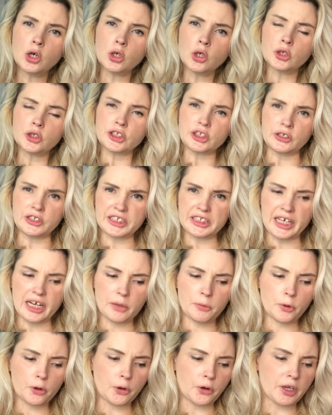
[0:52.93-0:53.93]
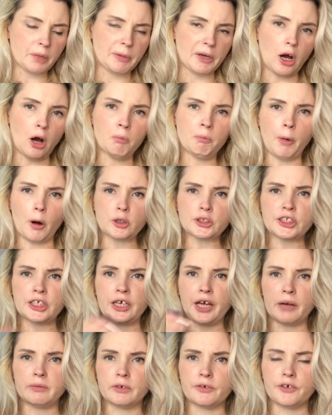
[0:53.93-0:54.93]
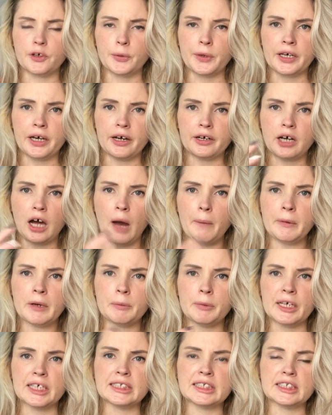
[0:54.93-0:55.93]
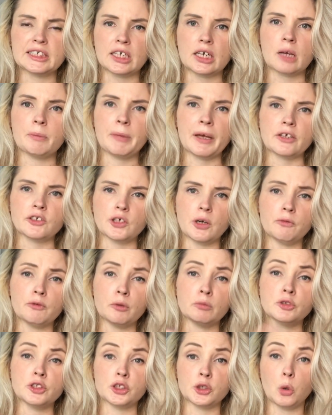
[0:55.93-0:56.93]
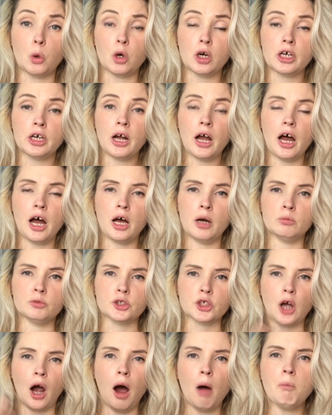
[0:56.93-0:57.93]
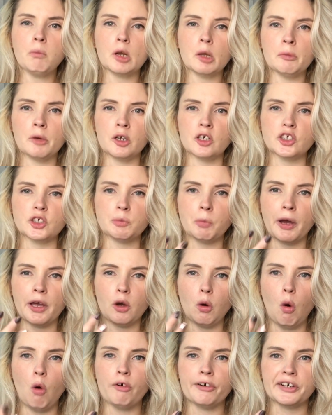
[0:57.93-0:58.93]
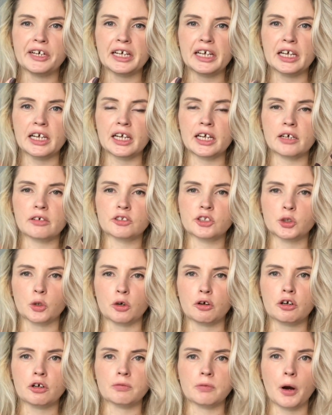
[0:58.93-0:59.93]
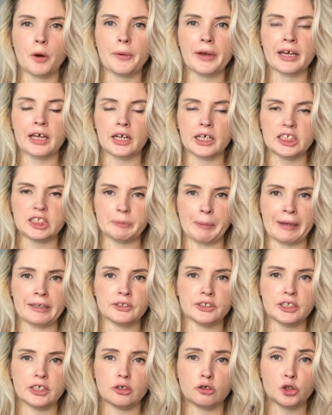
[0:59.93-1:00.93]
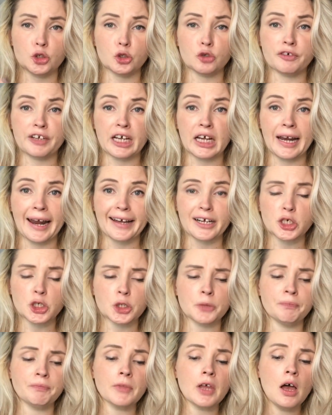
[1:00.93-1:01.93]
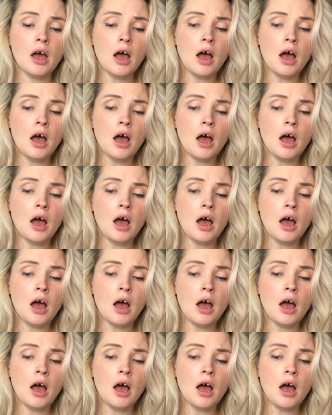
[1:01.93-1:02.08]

So today we're going to be unboxing and reviewing a couple of pieces that I picked up from Dior to complement my already sort of growing and expanding jewelry collection.